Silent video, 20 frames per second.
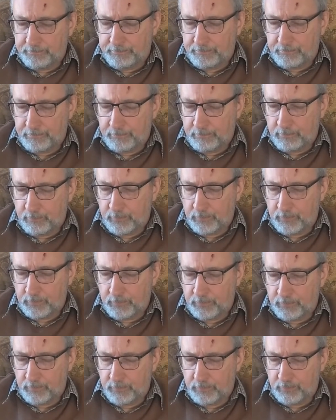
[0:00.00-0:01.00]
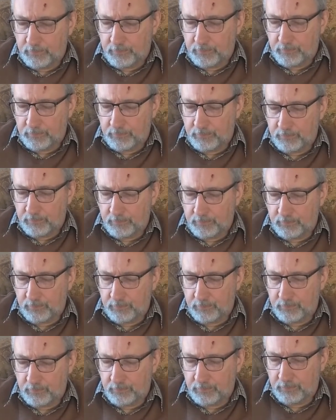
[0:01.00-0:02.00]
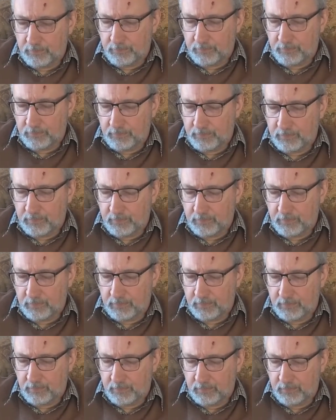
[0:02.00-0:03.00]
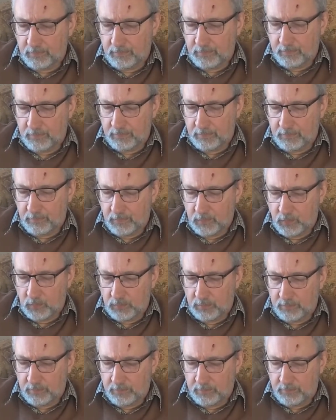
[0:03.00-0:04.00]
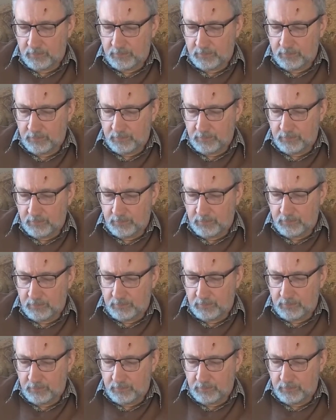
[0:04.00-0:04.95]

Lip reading: [no speech]